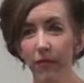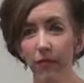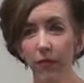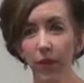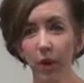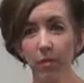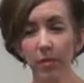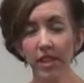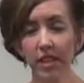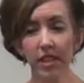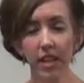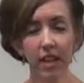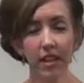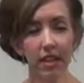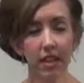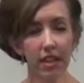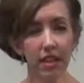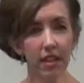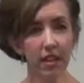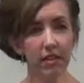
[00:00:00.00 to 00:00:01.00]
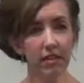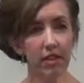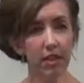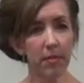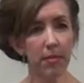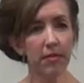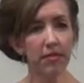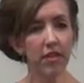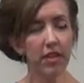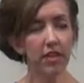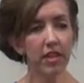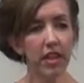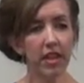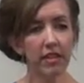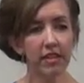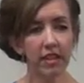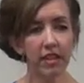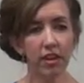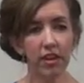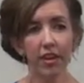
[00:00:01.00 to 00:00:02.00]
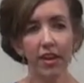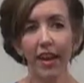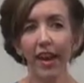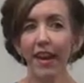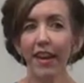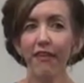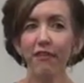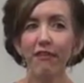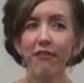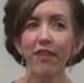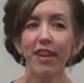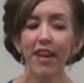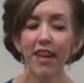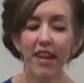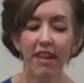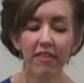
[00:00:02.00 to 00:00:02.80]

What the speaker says: From studying some of the things in her life,